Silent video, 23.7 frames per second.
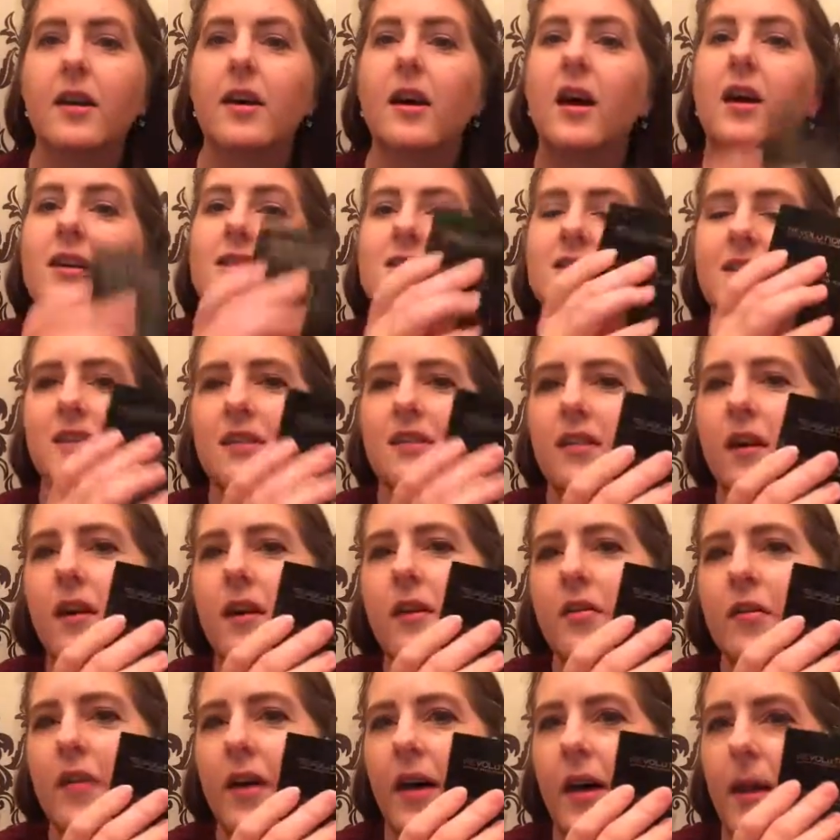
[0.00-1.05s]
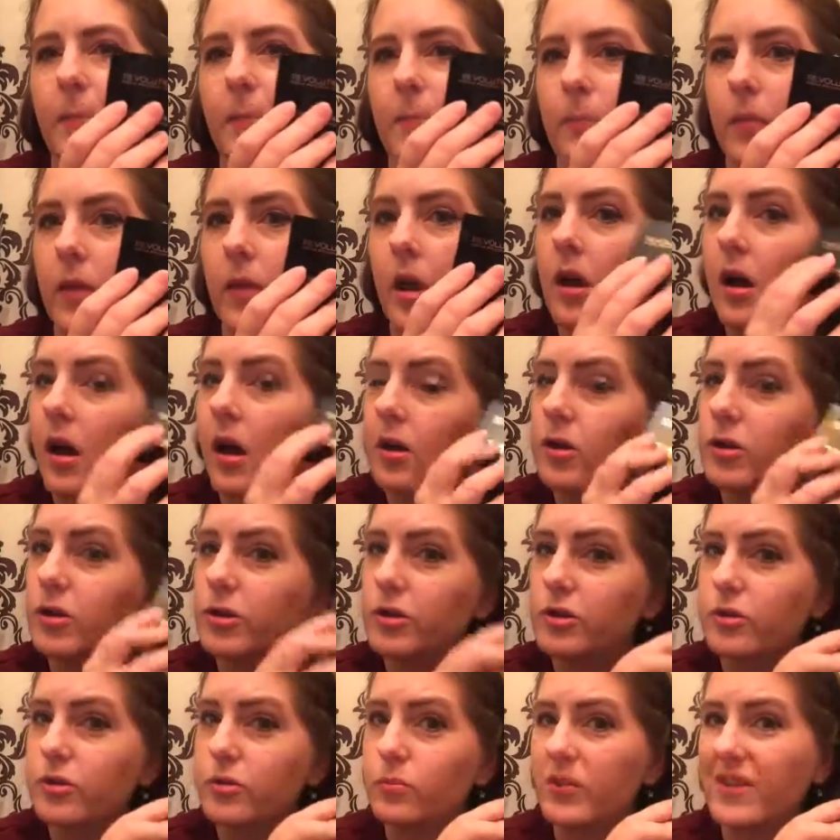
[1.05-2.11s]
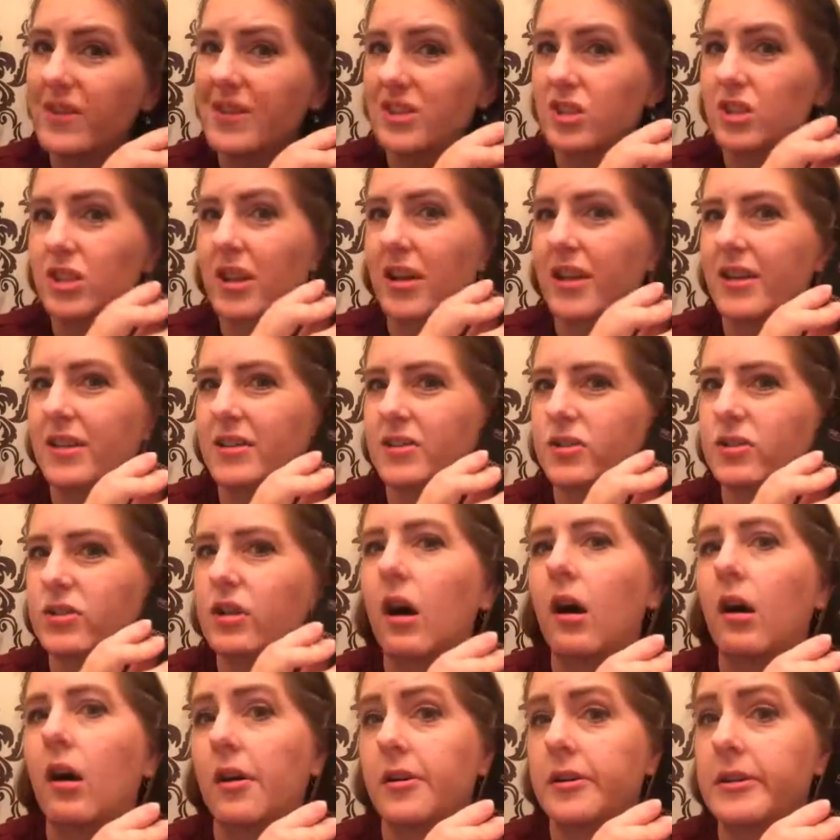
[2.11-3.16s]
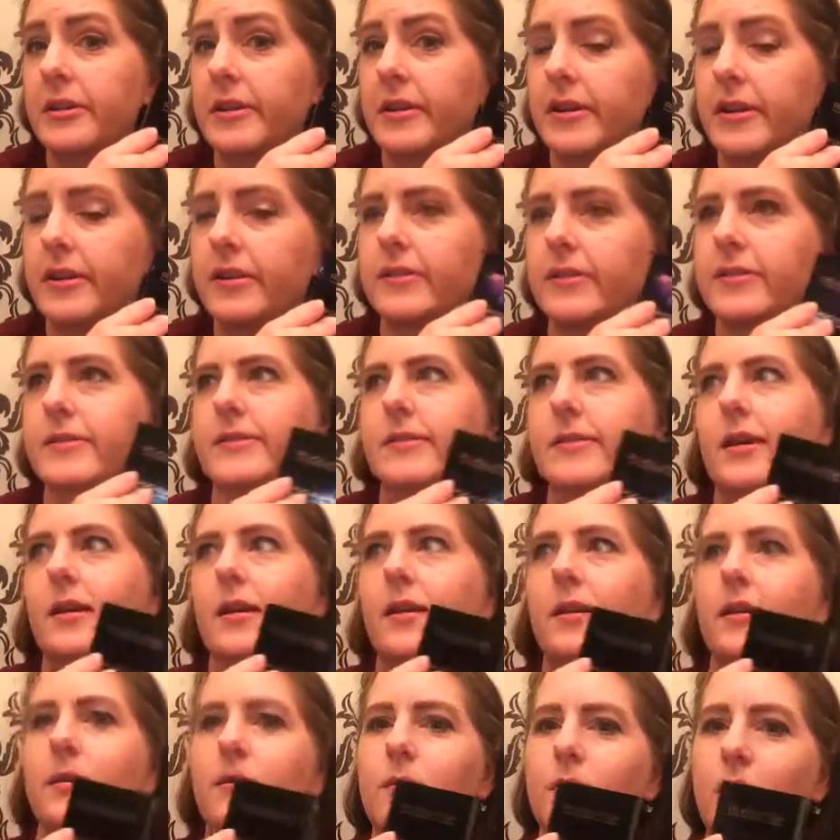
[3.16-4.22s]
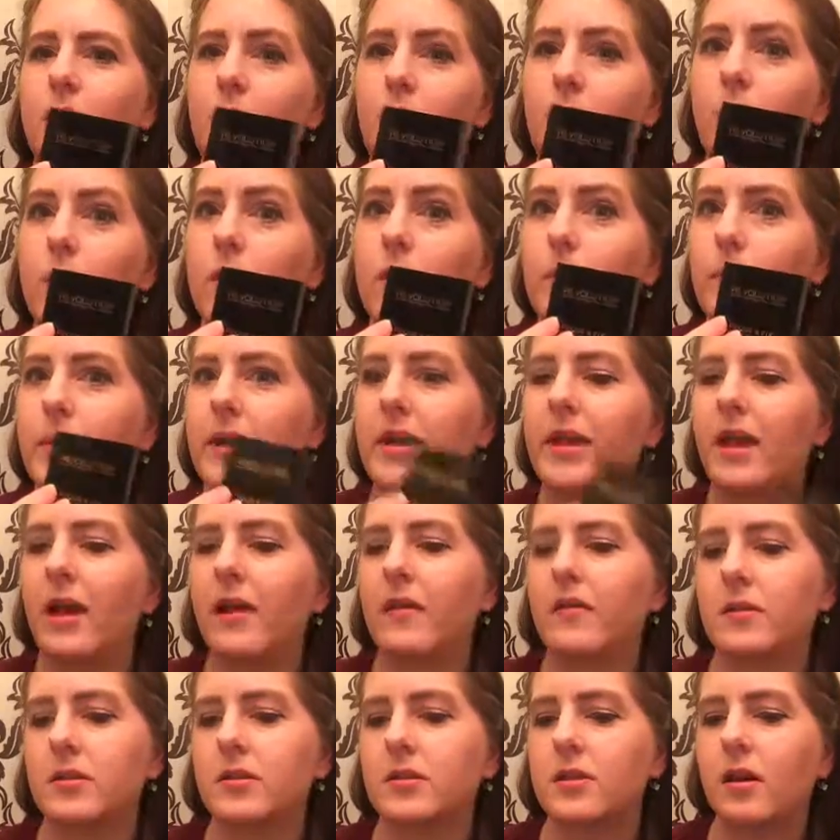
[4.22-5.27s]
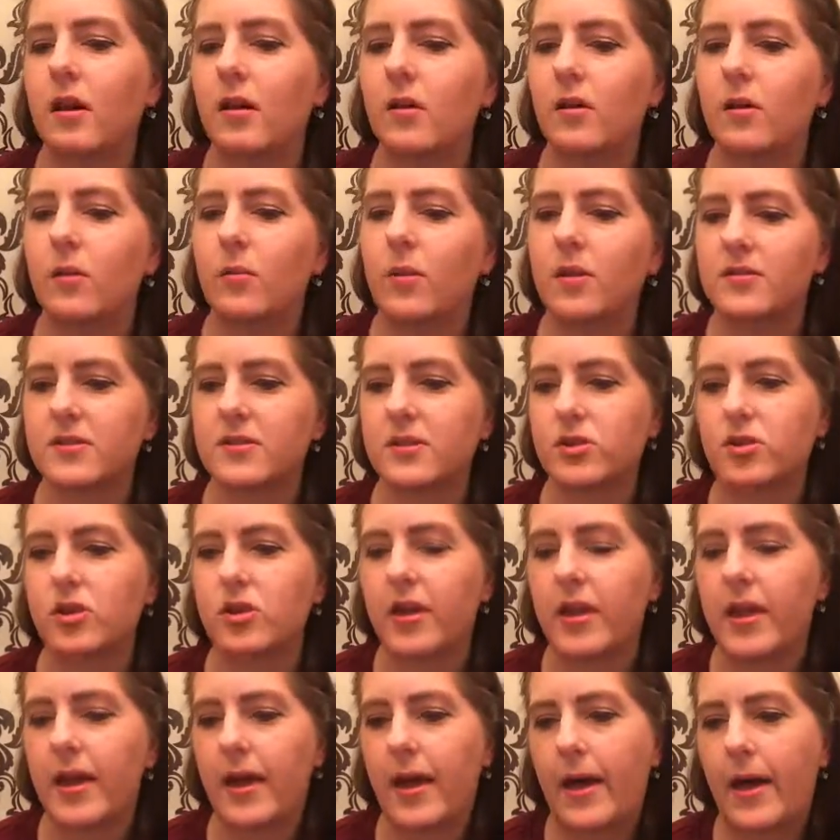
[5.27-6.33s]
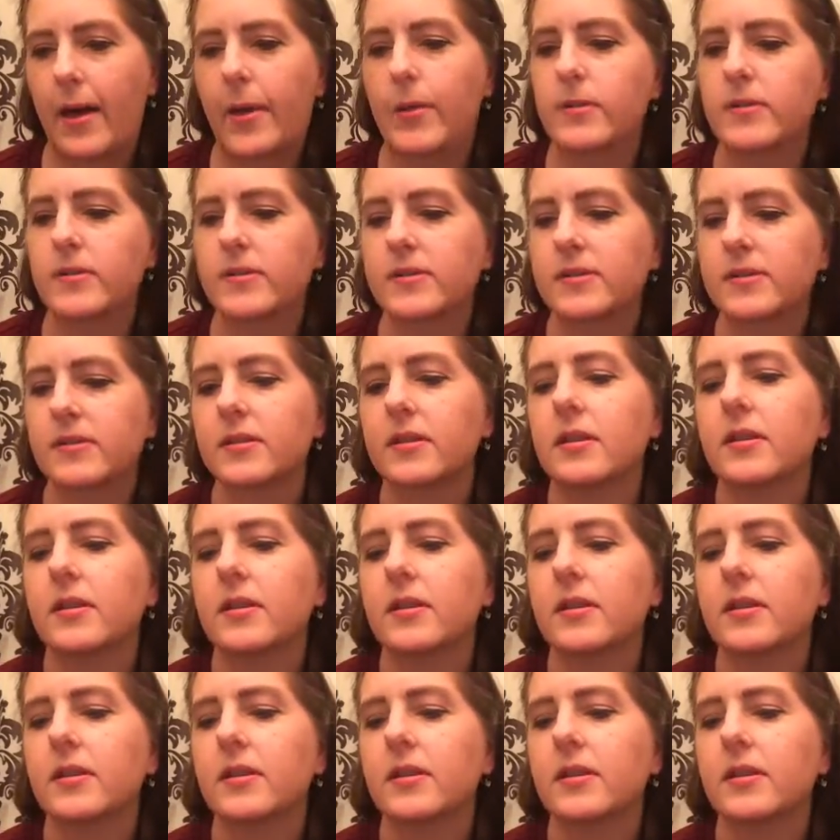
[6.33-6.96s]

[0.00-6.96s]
I did like that. I could have done with the shade darker, so I will be getting the darker one to try it out.